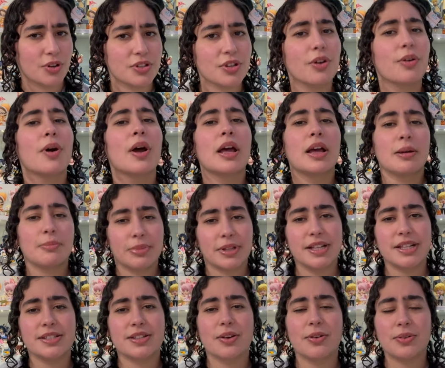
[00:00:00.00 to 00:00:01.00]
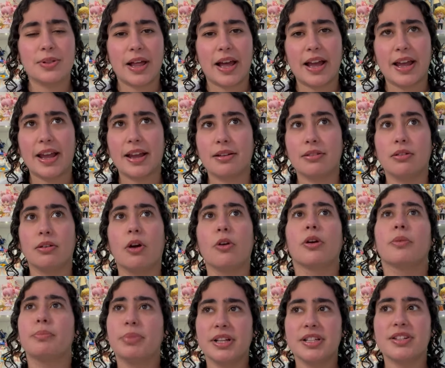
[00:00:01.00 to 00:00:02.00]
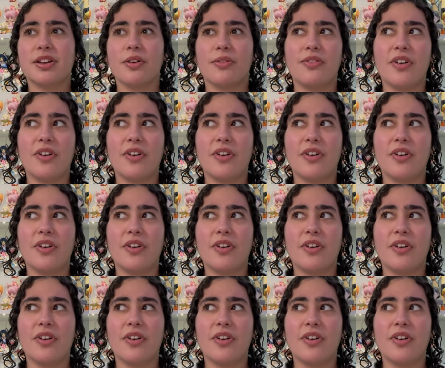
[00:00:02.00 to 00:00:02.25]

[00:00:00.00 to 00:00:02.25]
So please go like, or please go